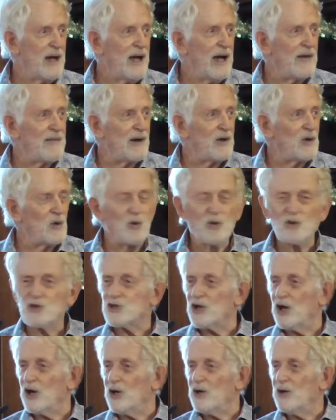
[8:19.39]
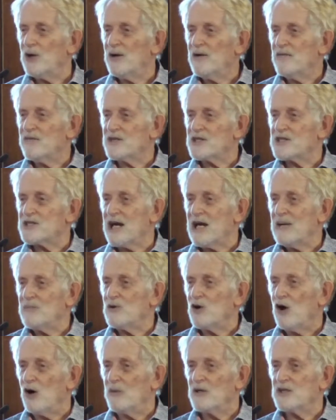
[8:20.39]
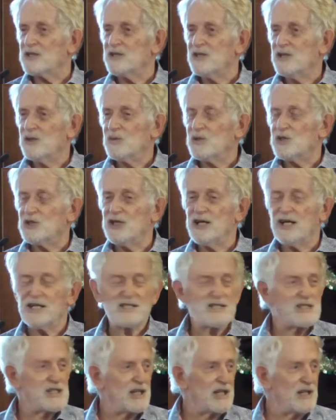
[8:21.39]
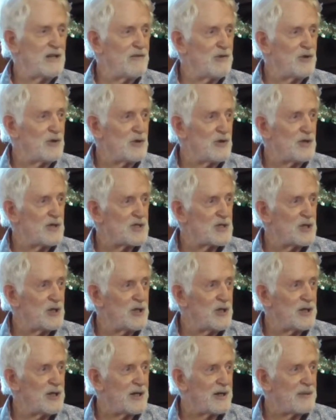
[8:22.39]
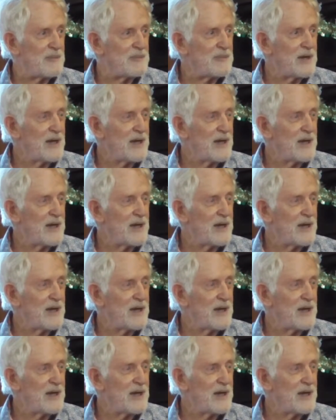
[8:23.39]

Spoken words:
And they all show the same comet, which he had seen a few years earlier.